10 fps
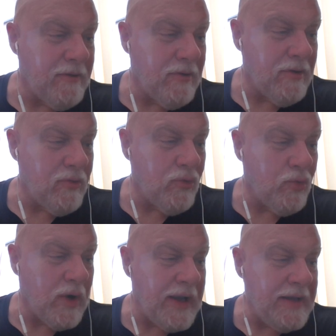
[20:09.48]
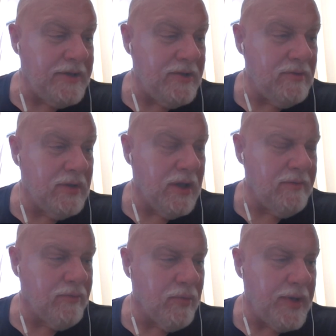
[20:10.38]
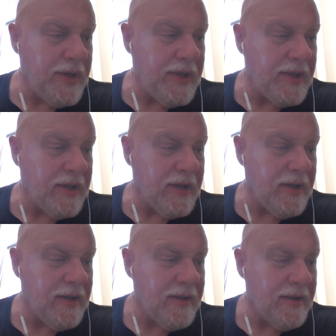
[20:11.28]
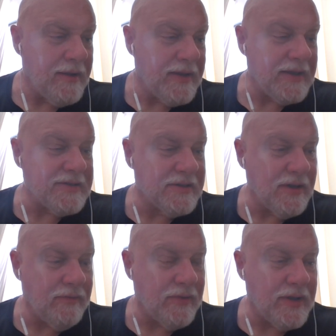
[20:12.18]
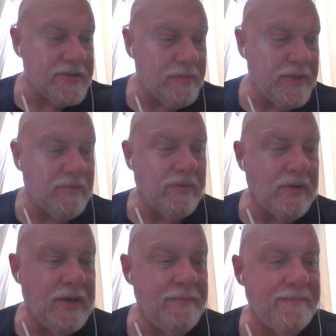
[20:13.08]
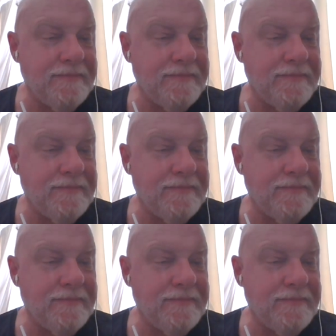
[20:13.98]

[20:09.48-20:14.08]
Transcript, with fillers: Uh, why do you love reading? That's a tough one. That's a big one, right?